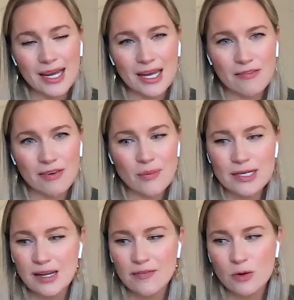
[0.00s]
And I found
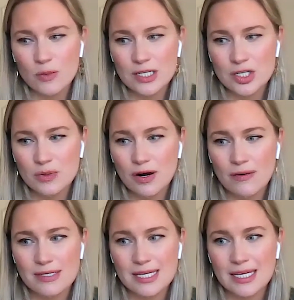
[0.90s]
myself in a position where I
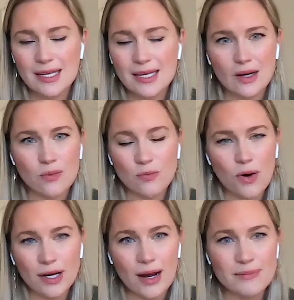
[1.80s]
was thinking, like,
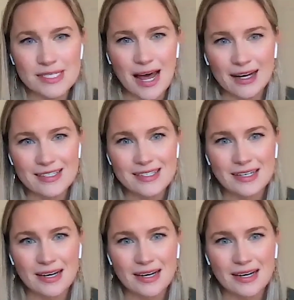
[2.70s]
what comes next?